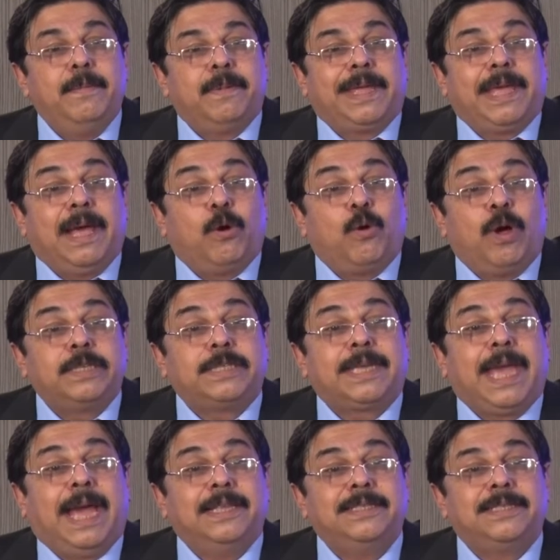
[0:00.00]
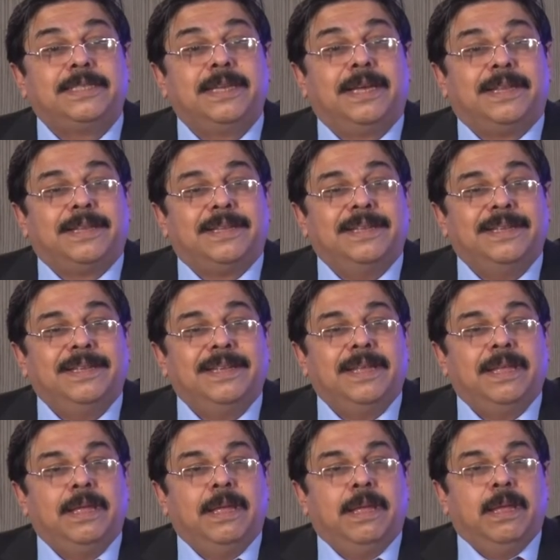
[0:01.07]
and cause cancer.
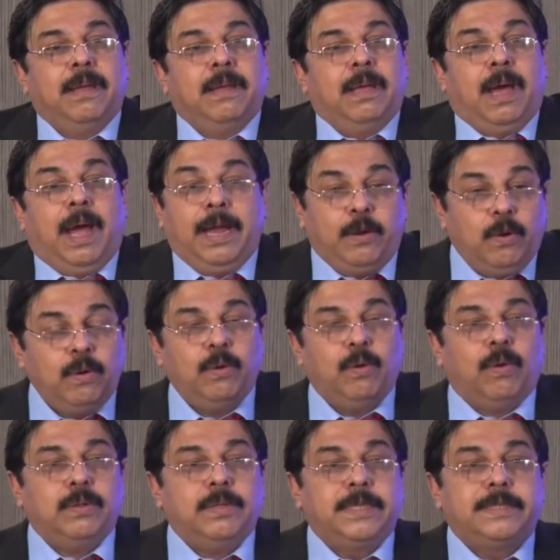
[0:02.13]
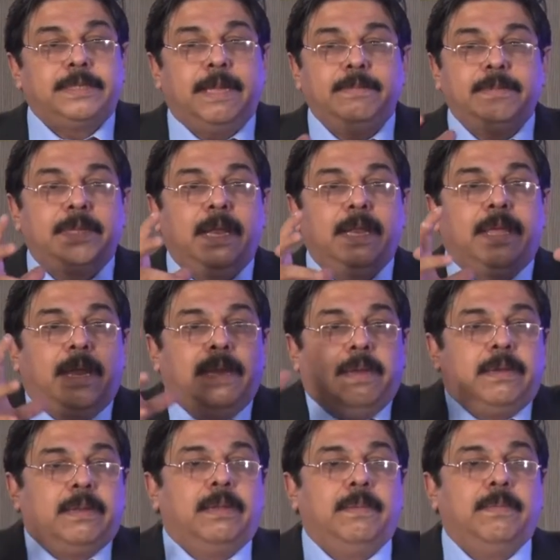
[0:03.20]
I don't know. The stem cell
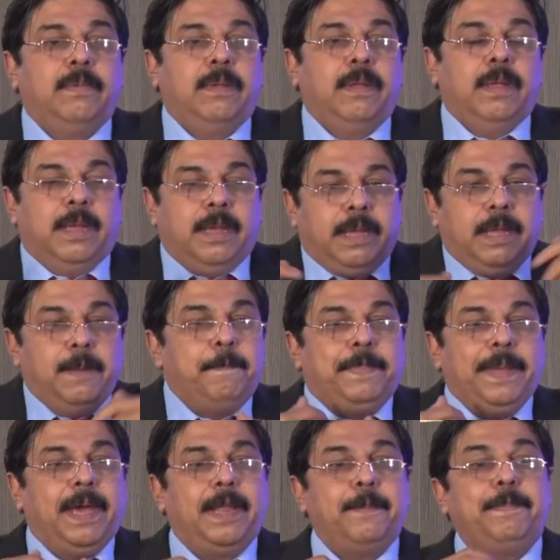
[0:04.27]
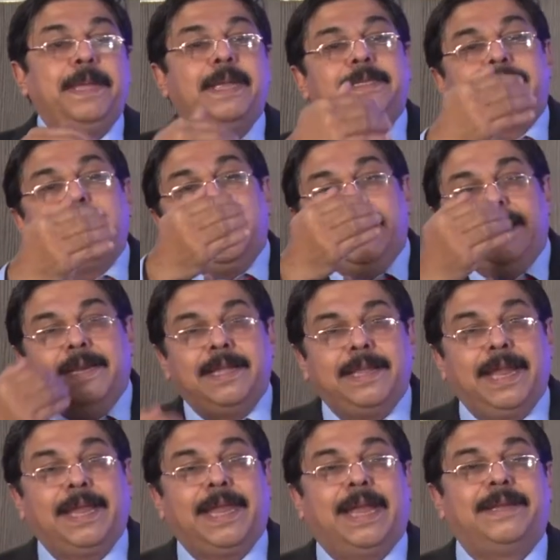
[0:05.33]
can, in PRP, it's an
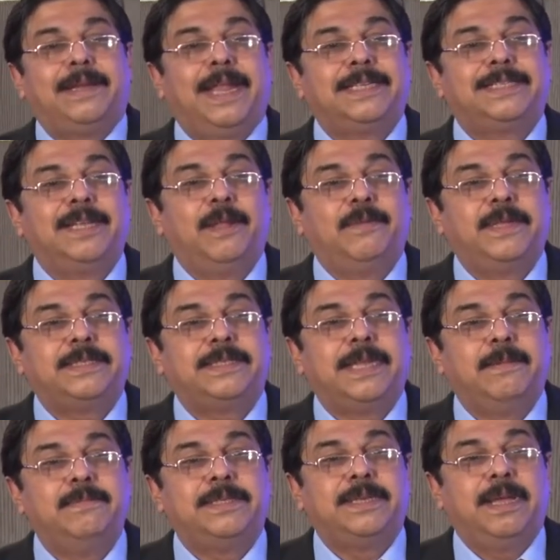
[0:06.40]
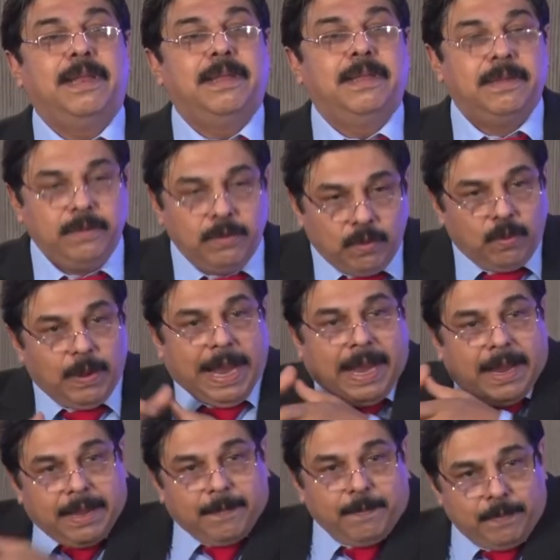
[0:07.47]
indirect attraction of the stem cell. You
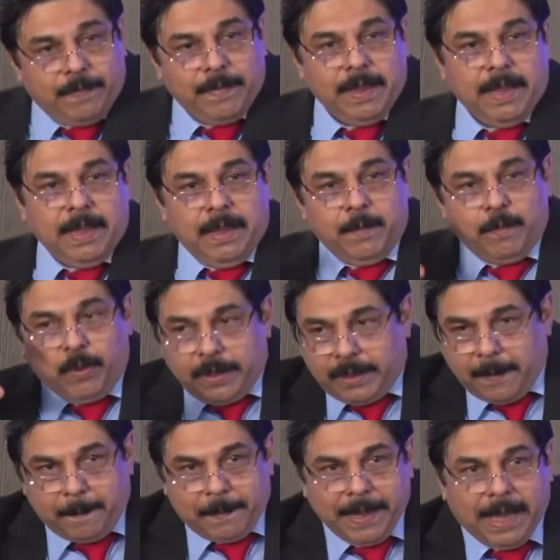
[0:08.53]
put the